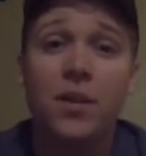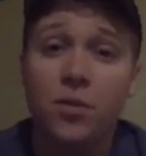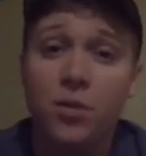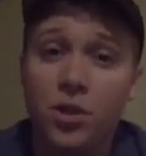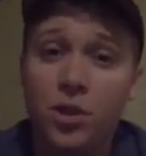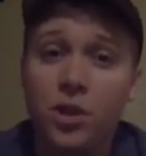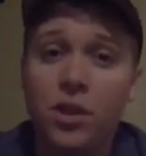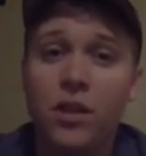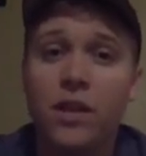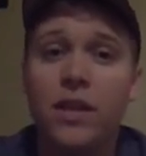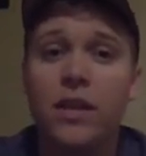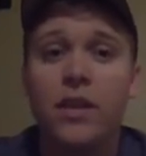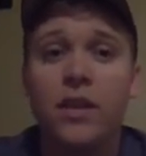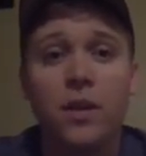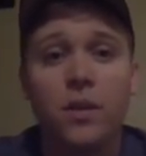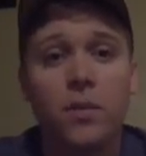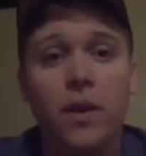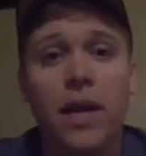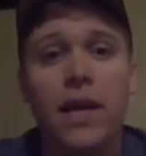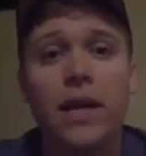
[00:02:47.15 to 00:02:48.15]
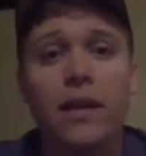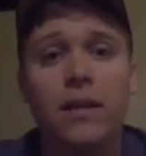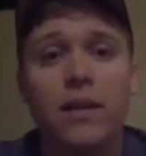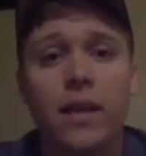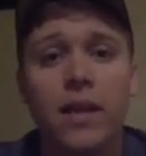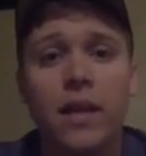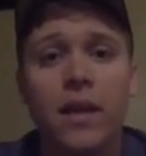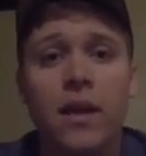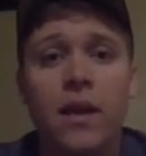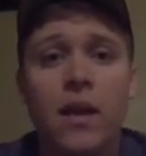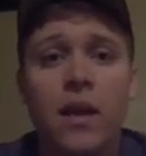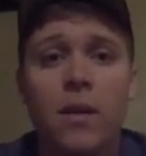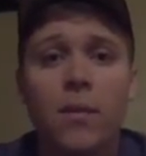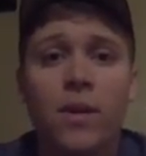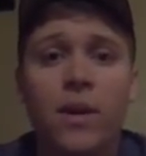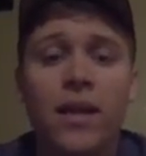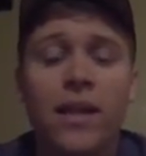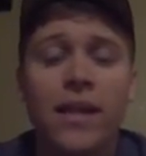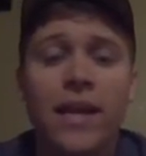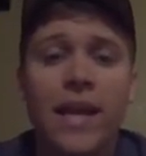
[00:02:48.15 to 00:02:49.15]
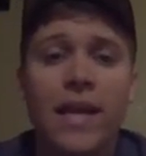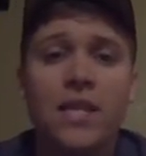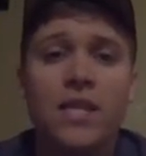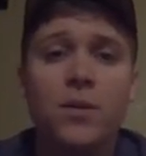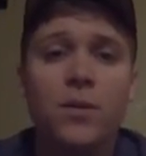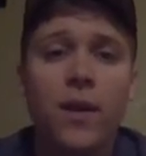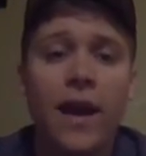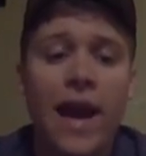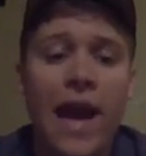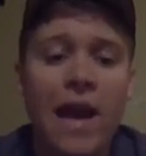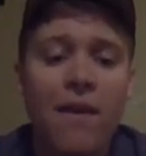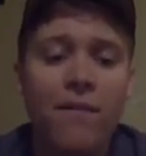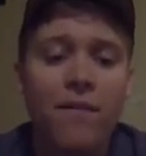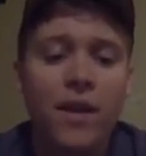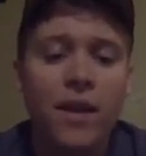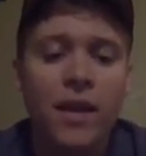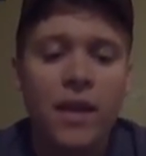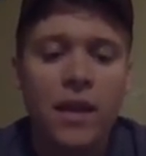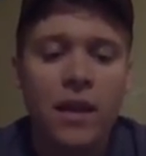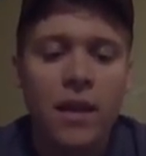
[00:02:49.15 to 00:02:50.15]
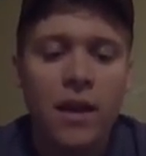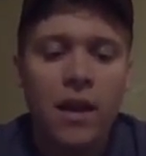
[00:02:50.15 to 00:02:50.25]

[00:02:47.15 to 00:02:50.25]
You should, theoretically, but in the case you haven't,